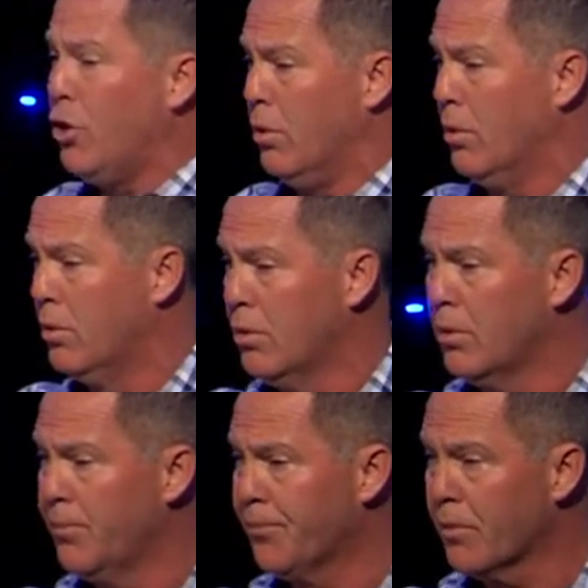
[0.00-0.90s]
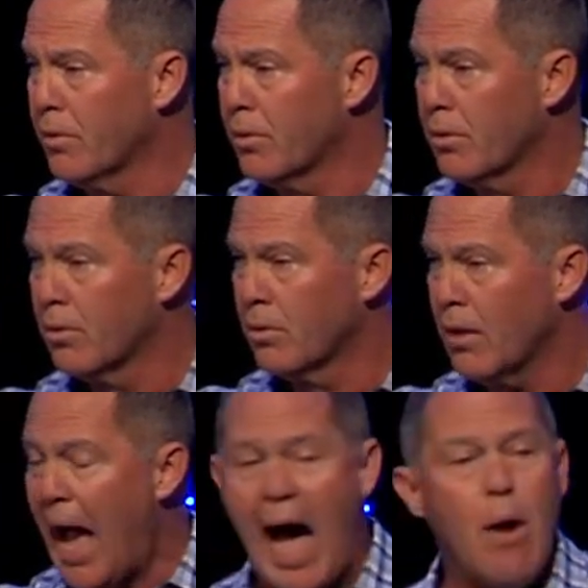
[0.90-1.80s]
you.
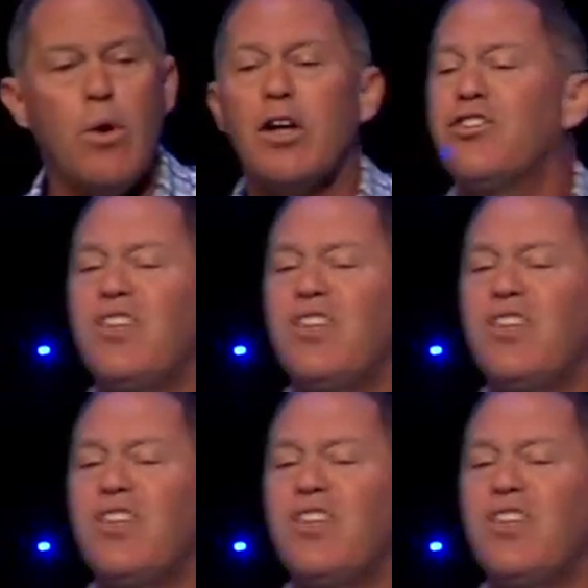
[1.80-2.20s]
I would have